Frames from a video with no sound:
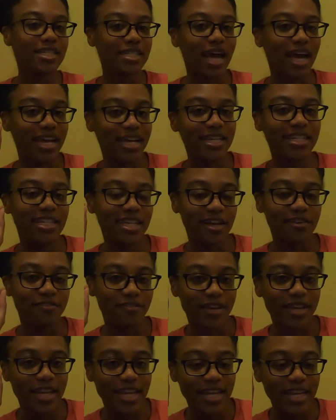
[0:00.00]

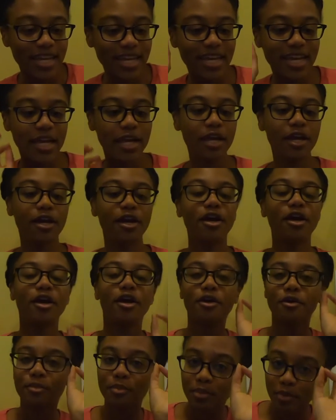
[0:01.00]
scientifically
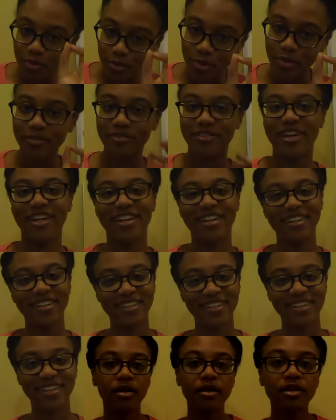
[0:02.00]

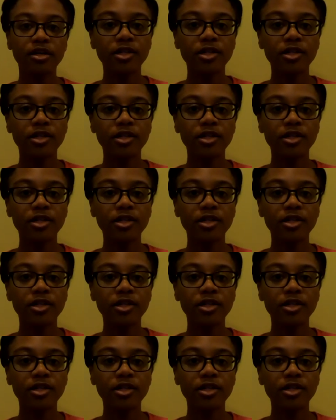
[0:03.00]
proven.